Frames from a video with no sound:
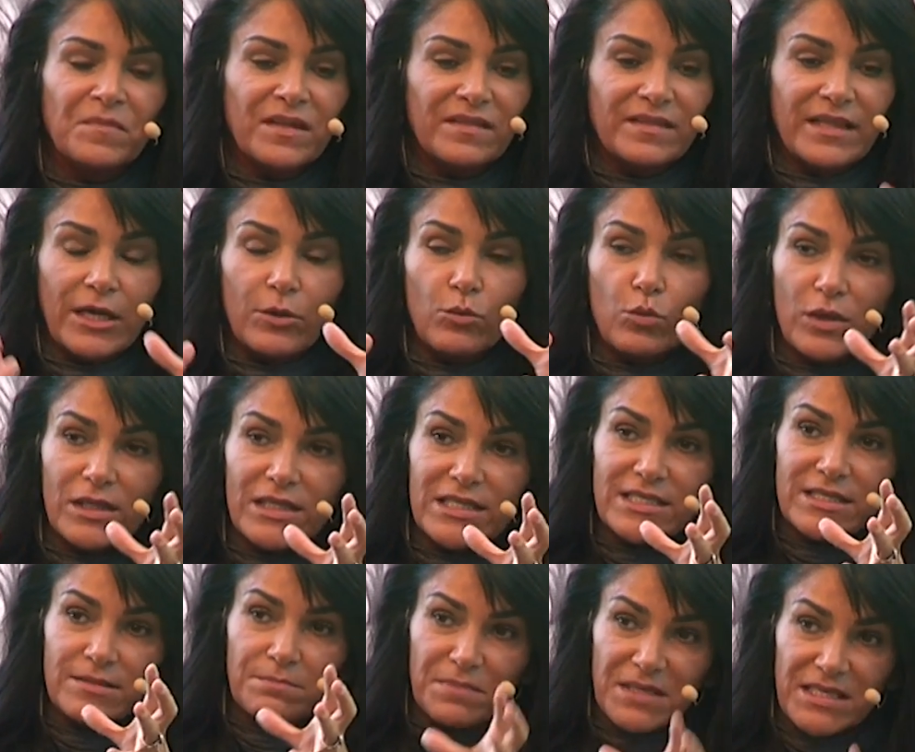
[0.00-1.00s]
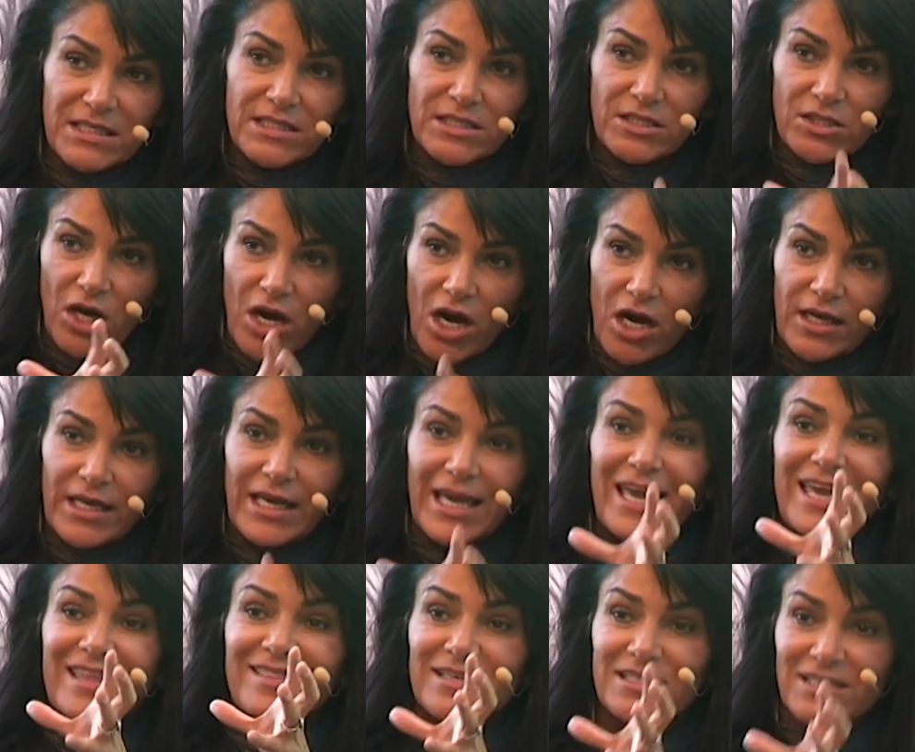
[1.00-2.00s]
they will be stuck
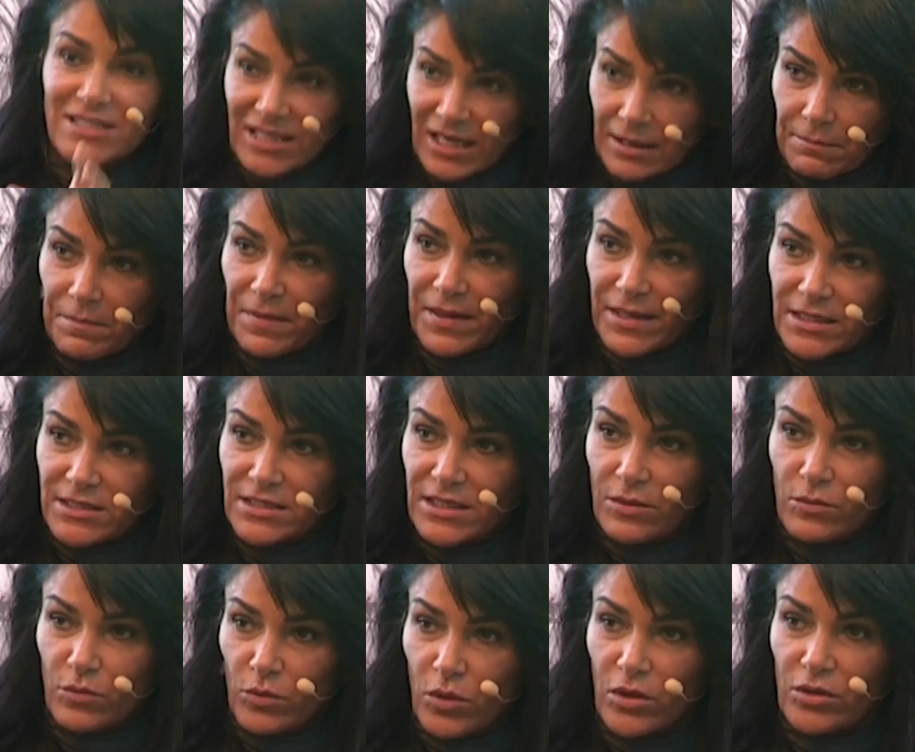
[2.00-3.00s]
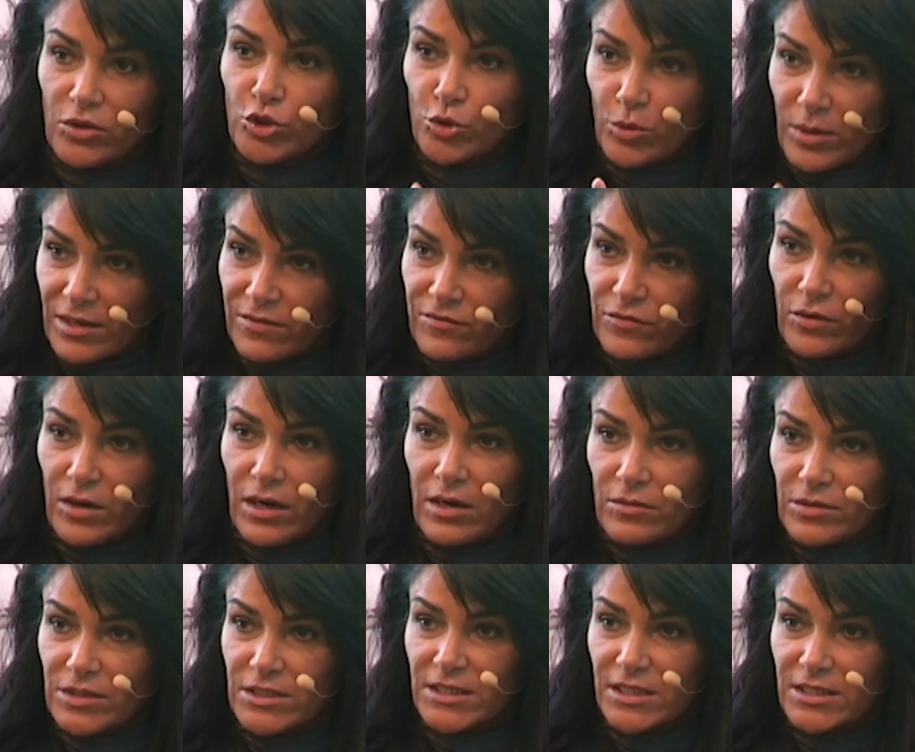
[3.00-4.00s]
in the same place they work 24
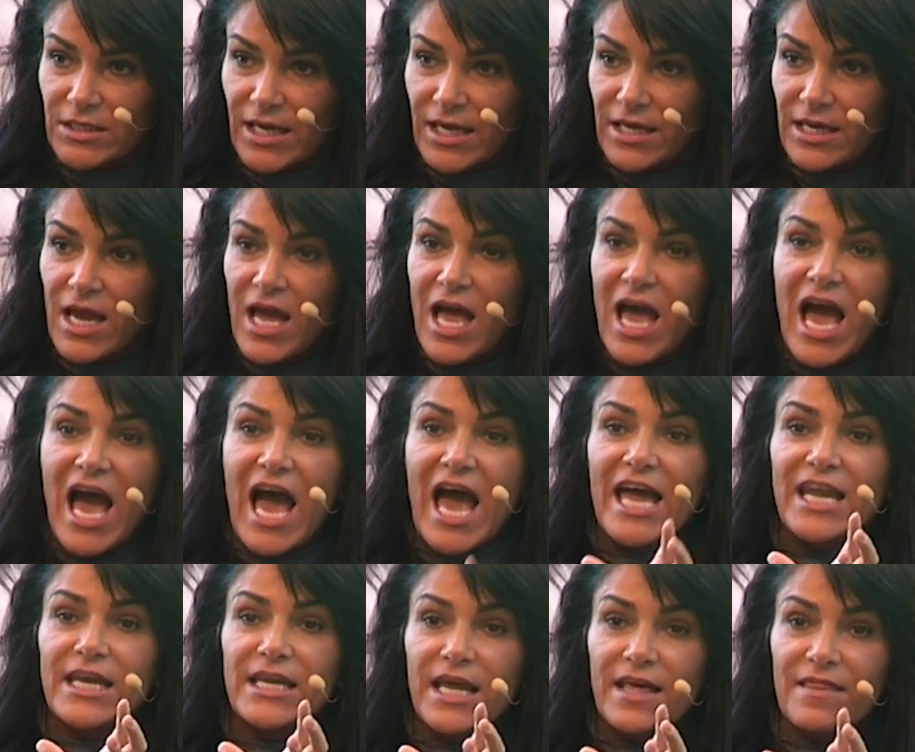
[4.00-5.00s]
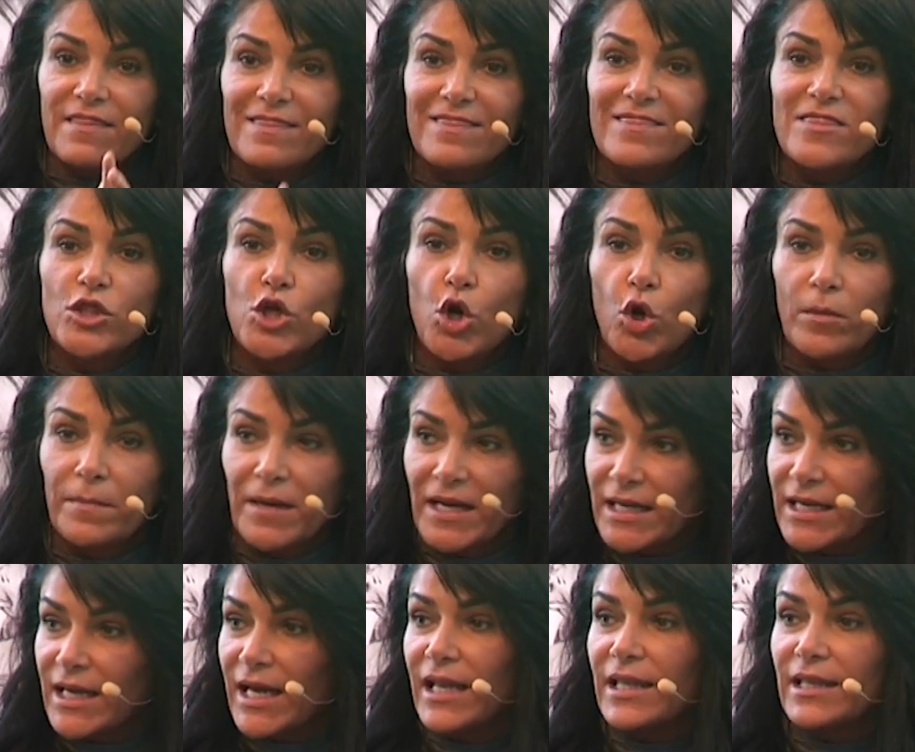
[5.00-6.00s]
hours a day, and nobody
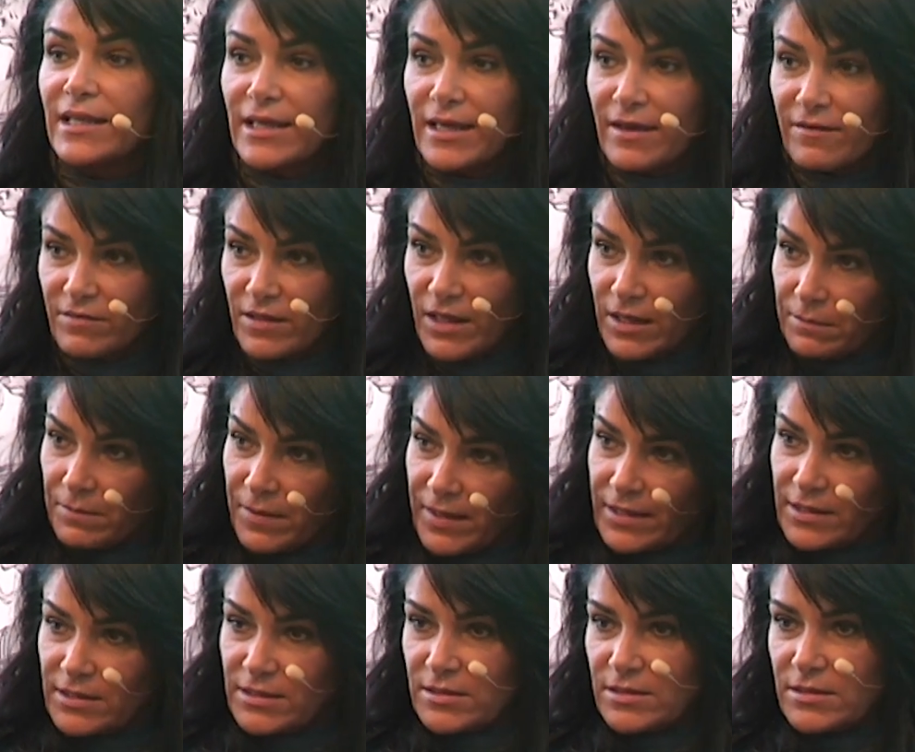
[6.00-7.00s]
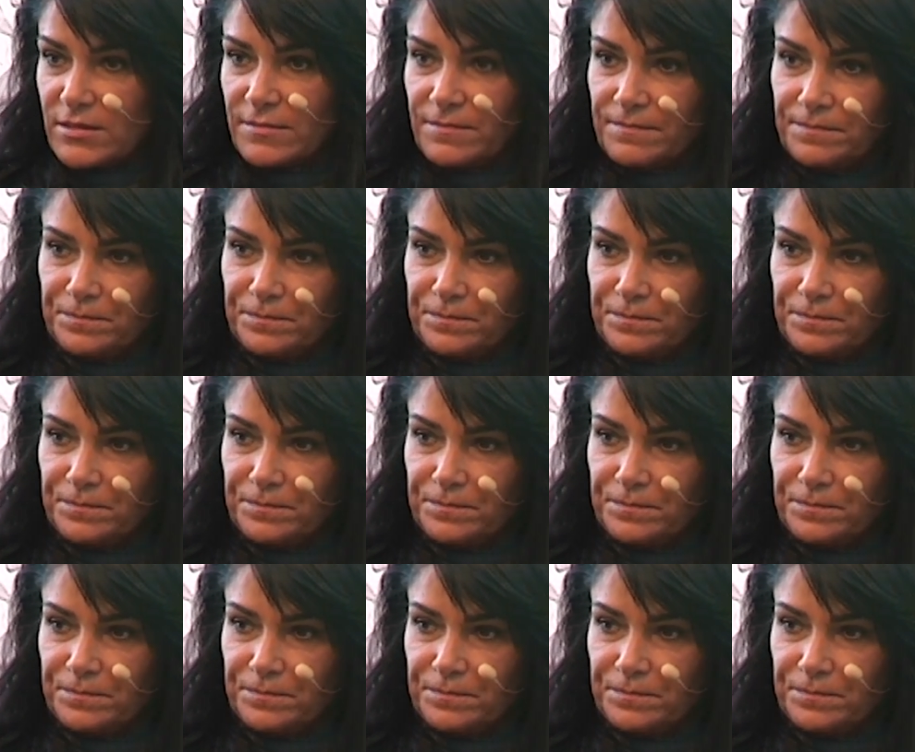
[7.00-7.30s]
can leave that place.